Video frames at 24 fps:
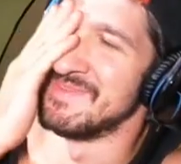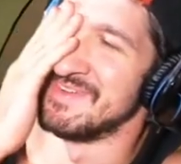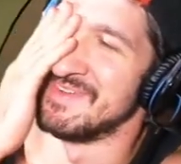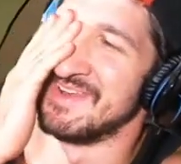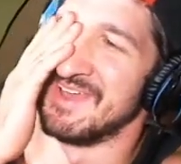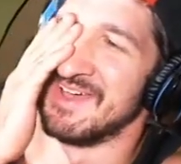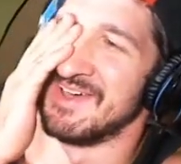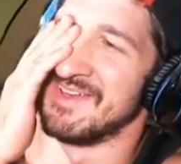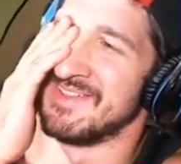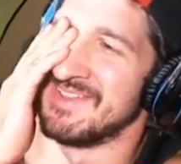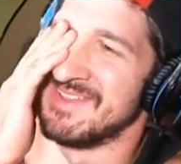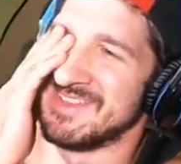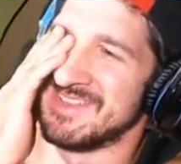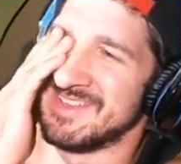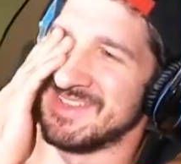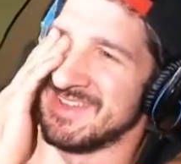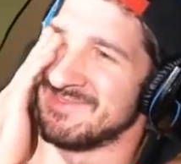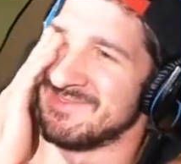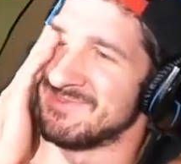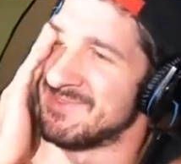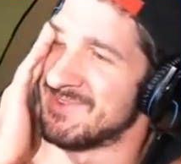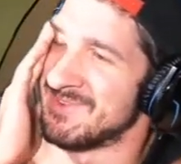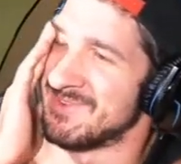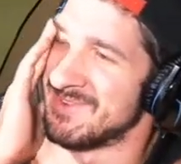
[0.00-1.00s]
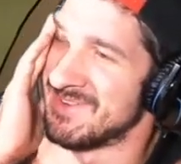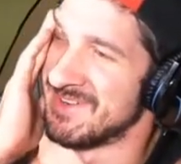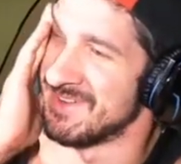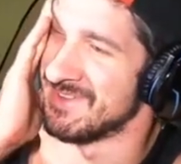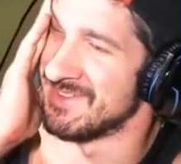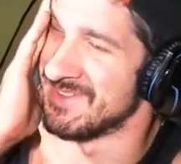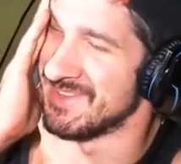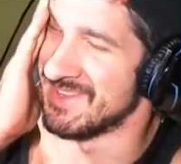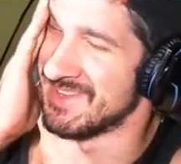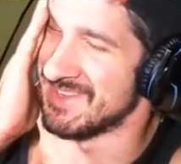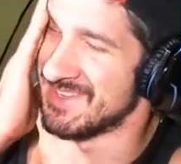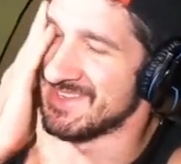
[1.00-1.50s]
No, this ain't for
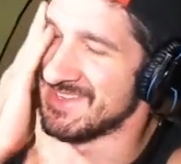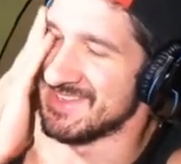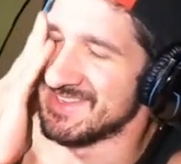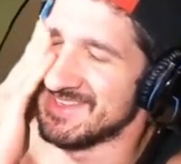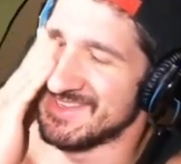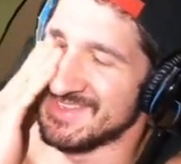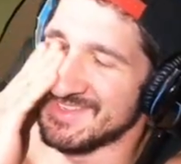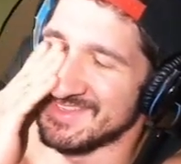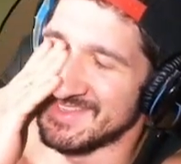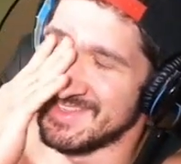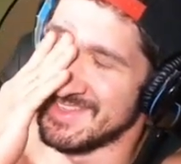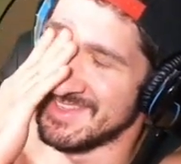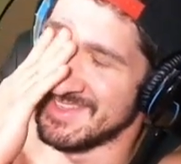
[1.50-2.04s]
real. This is